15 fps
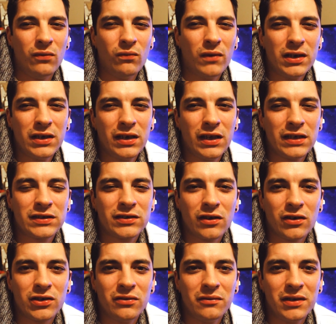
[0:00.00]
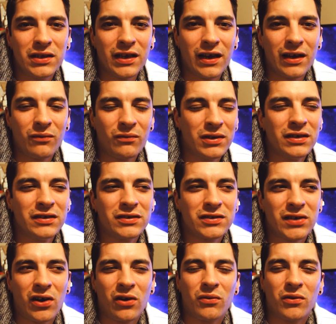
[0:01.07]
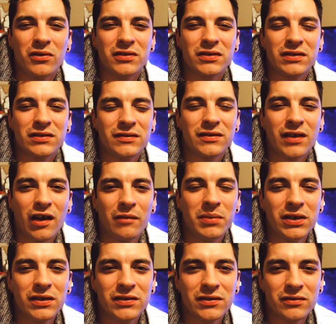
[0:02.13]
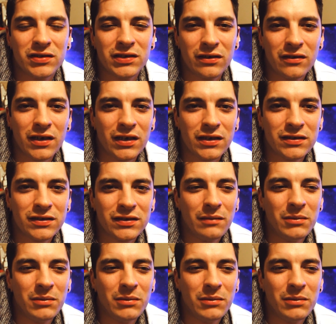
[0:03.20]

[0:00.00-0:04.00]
And when did they start doing that? When did Star Wars stop being so serious?